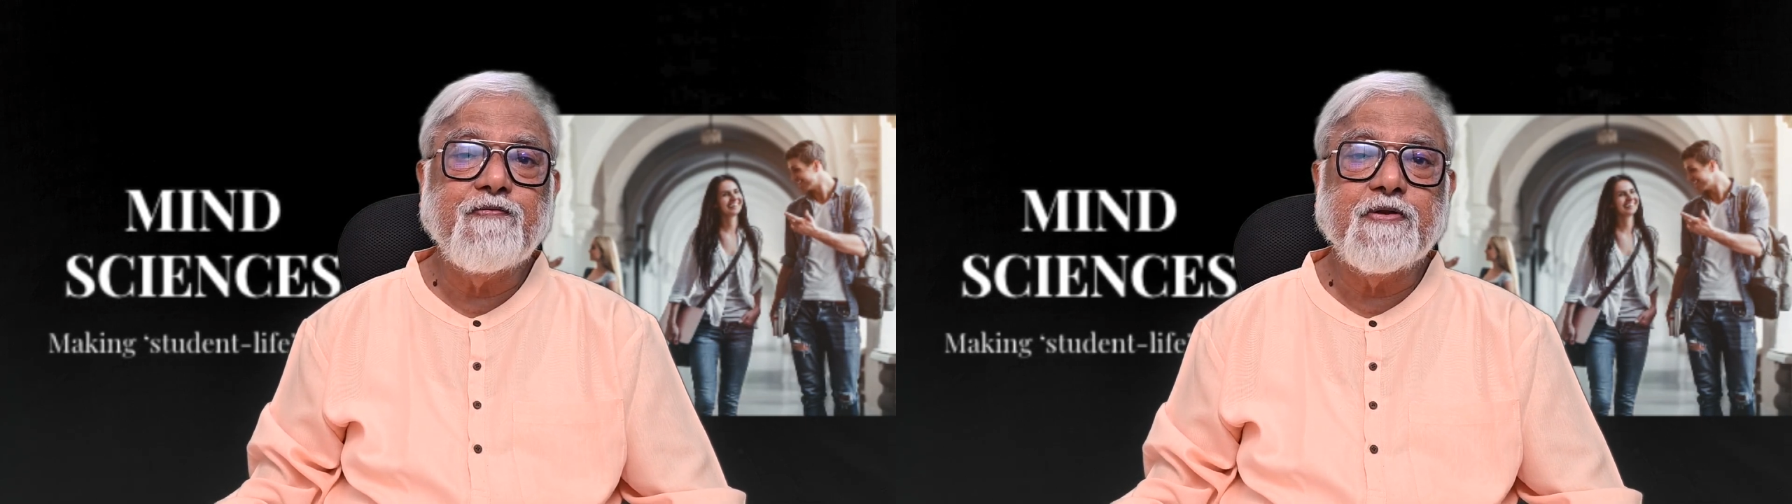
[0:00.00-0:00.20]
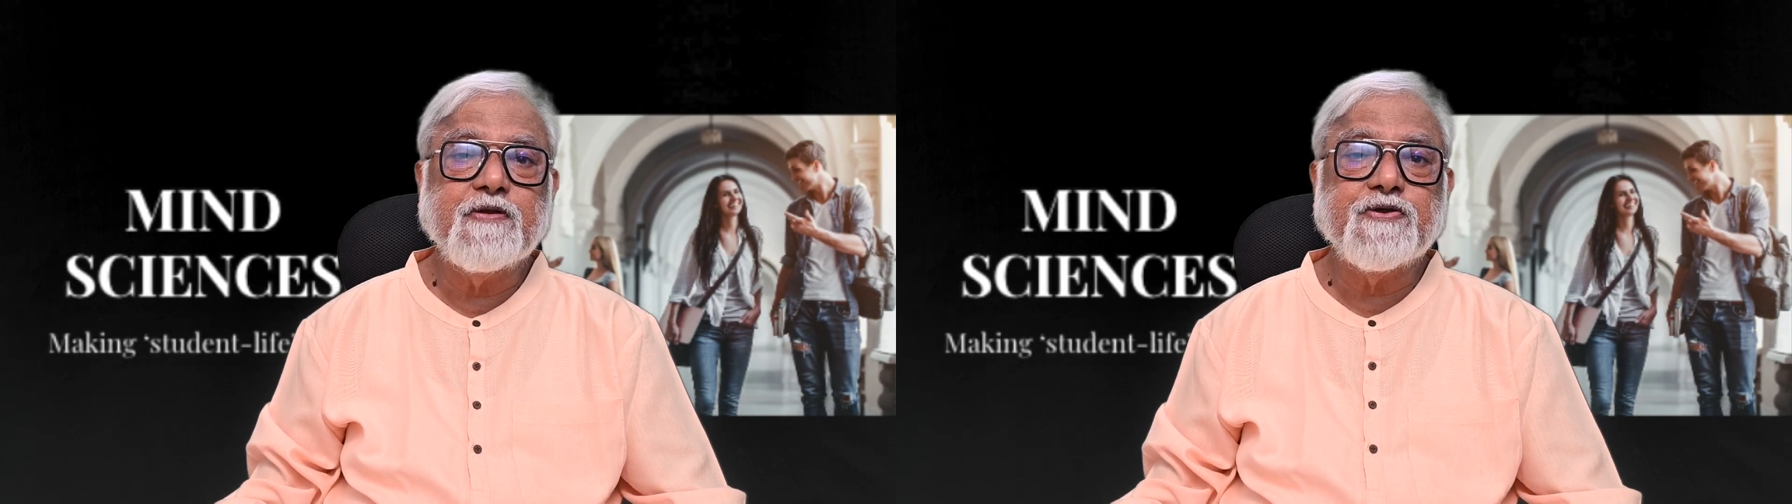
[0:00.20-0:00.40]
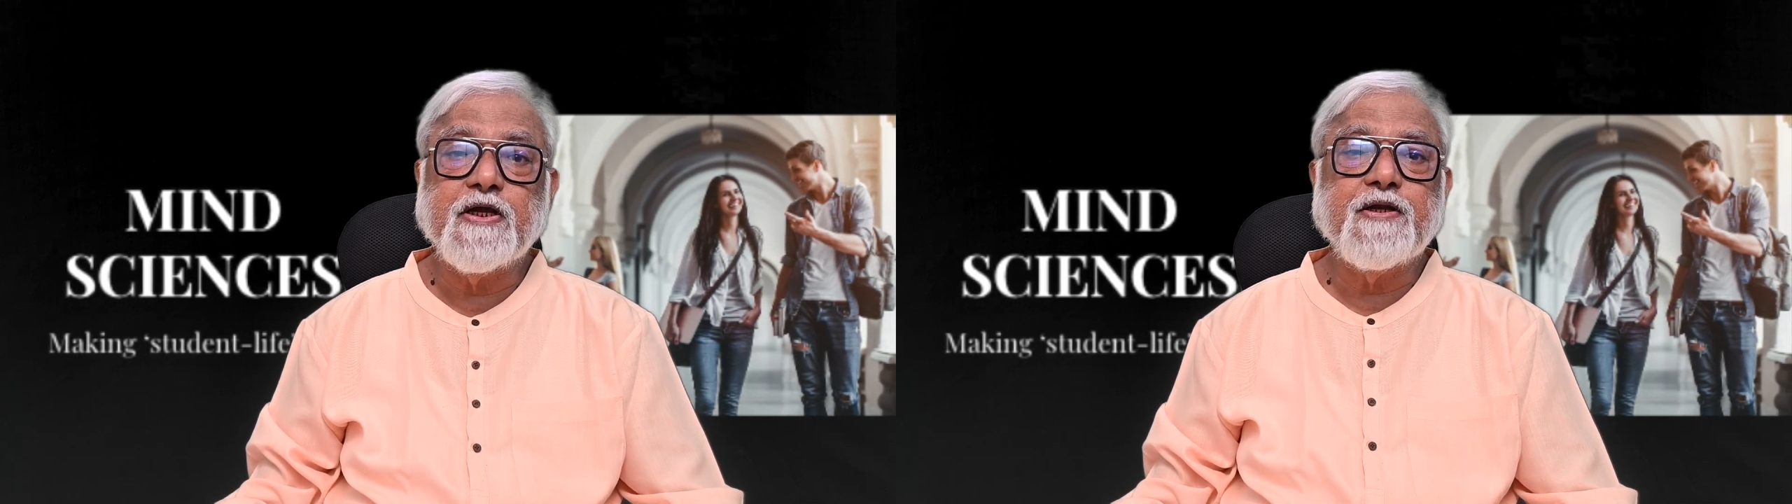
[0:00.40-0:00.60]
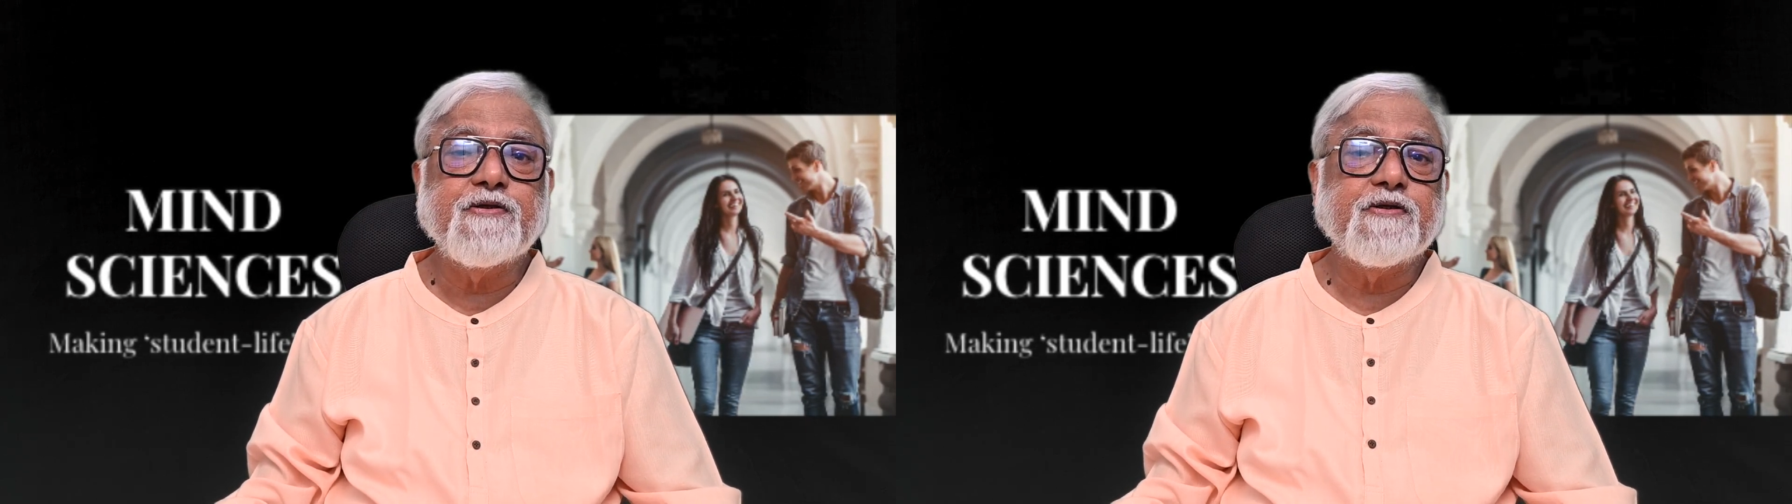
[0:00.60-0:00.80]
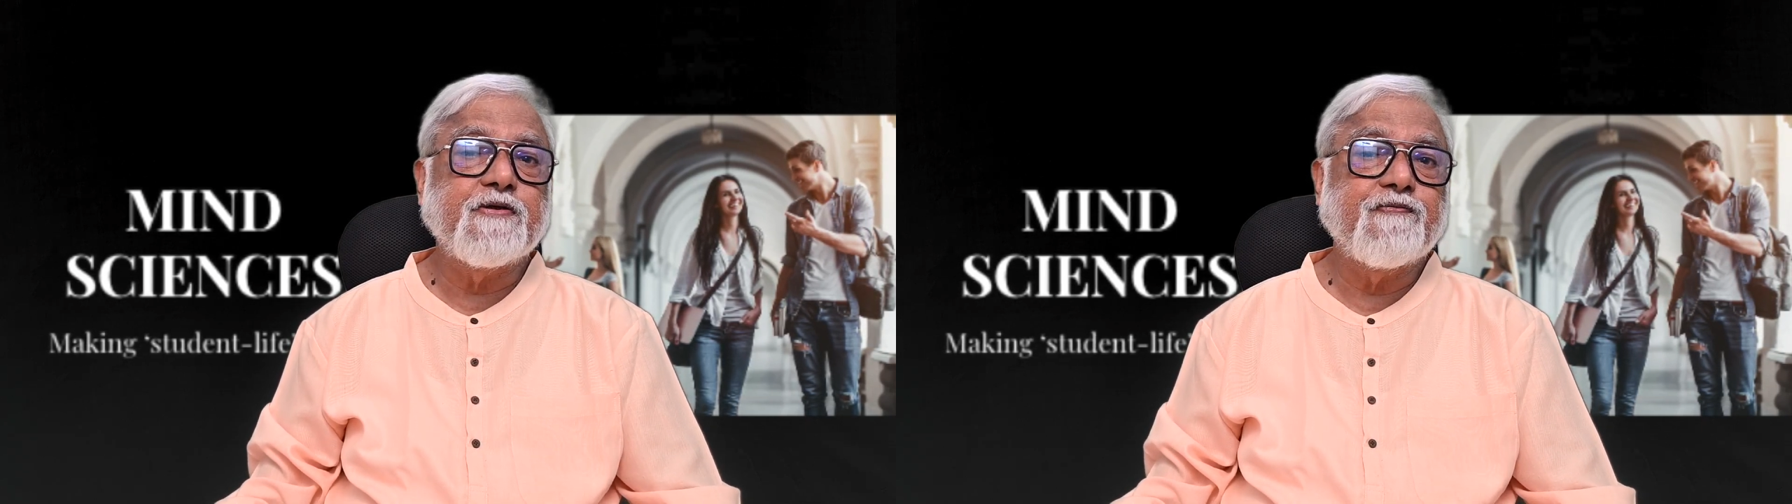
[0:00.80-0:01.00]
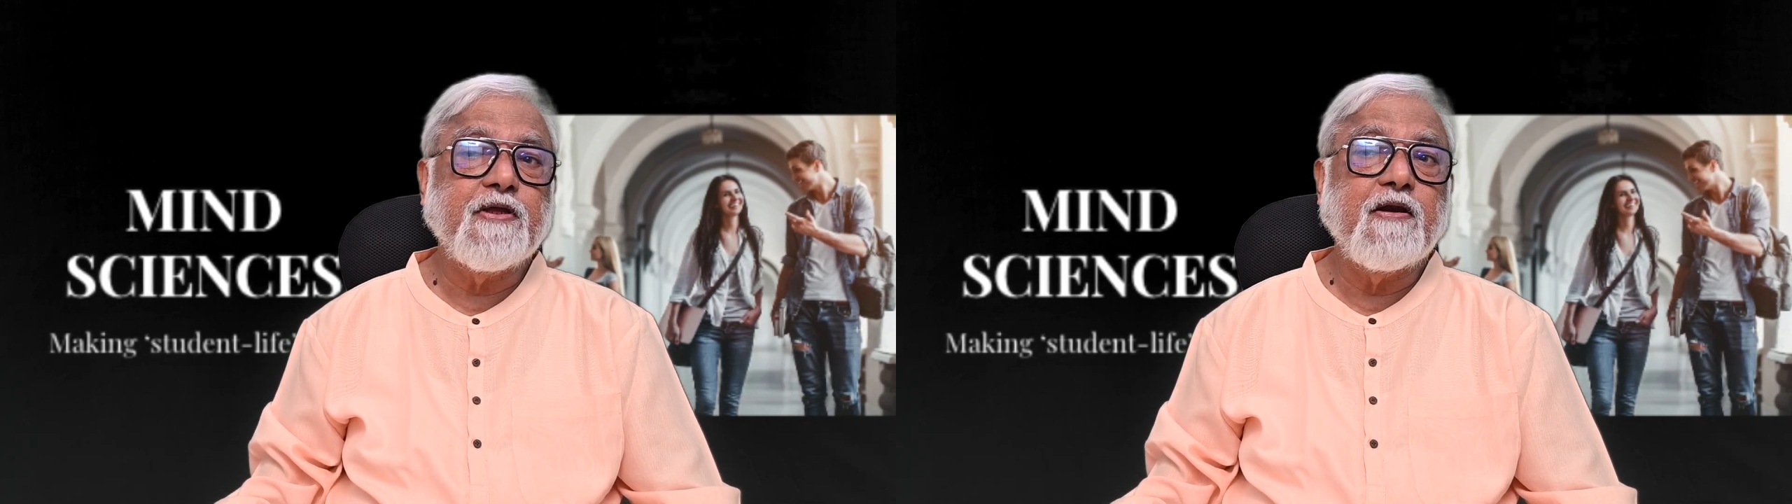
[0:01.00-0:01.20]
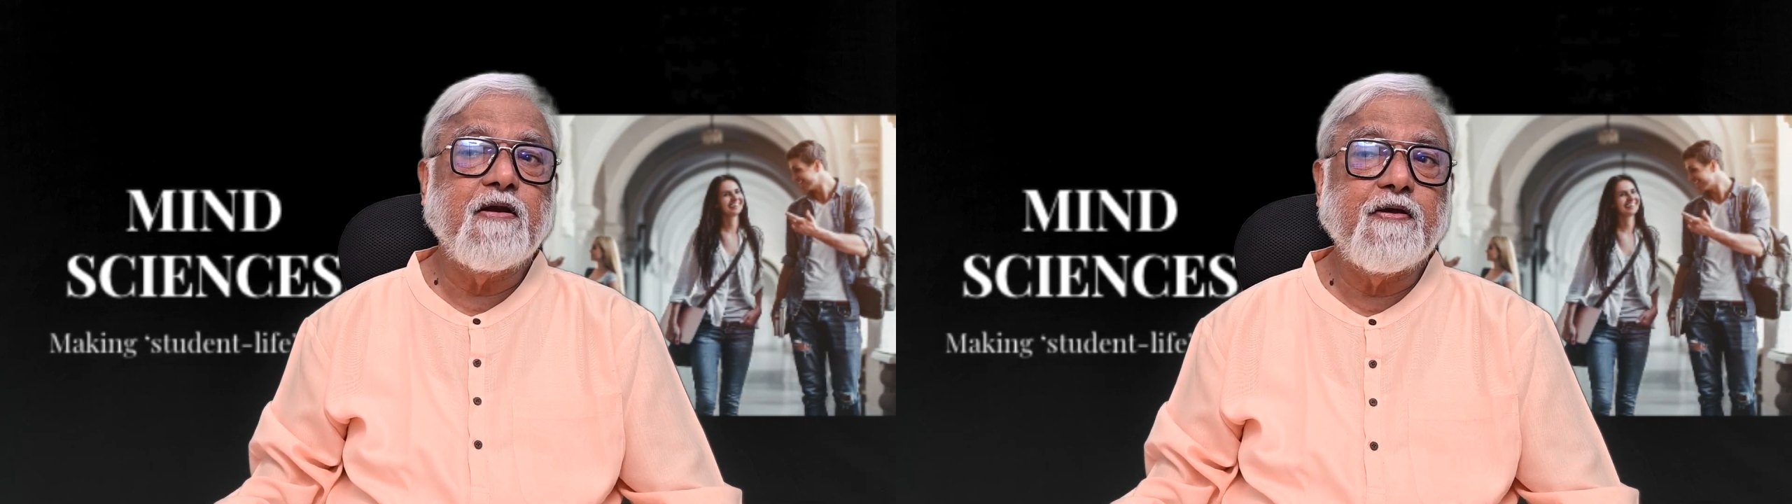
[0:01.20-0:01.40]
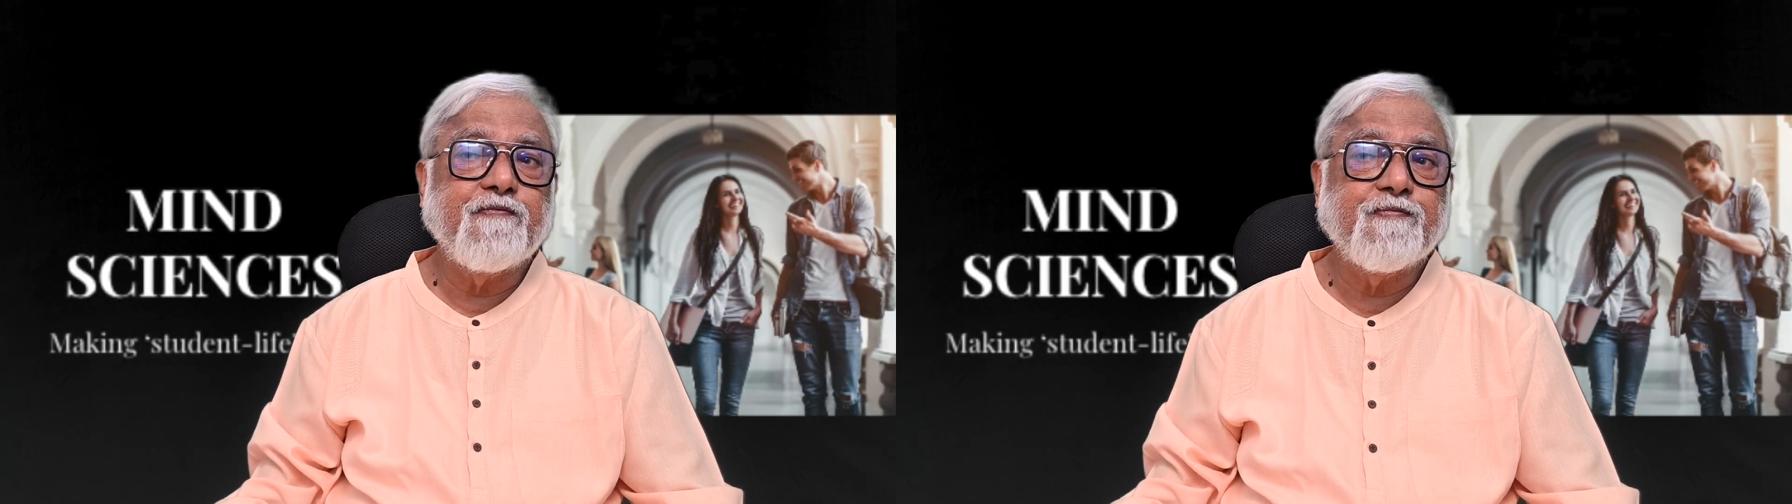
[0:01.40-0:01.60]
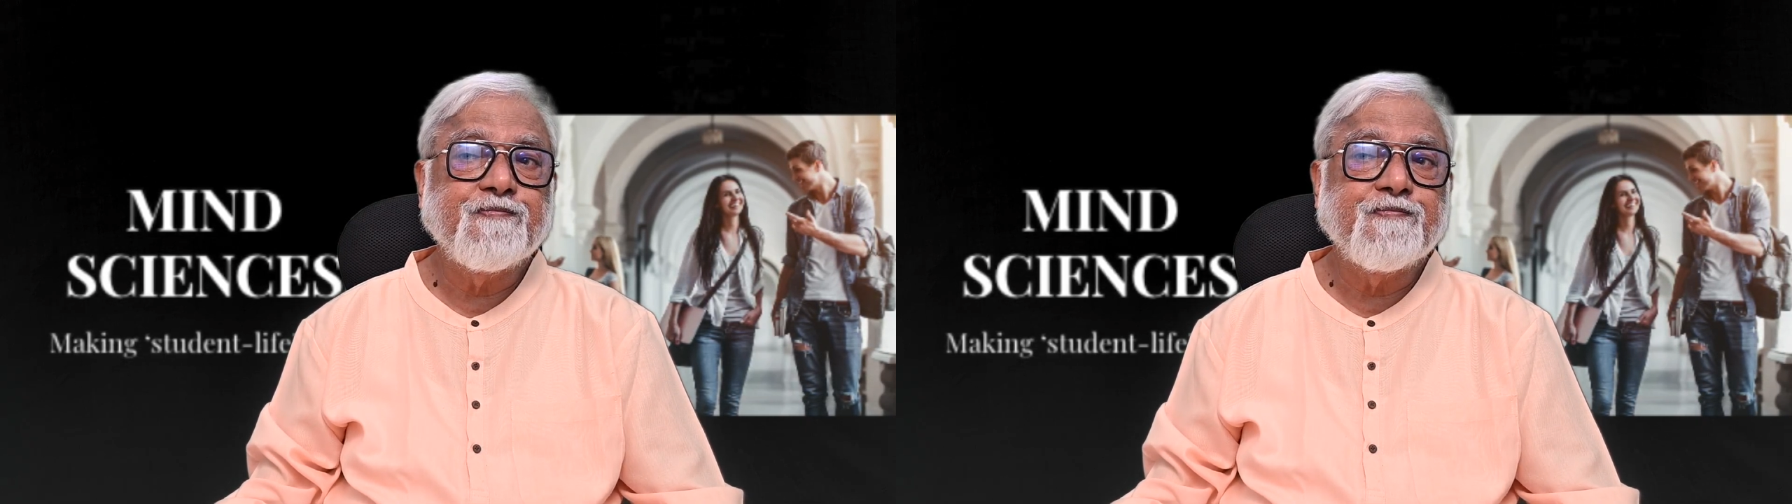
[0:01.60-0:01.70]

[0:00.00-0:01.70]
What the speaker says: with challenges of their life.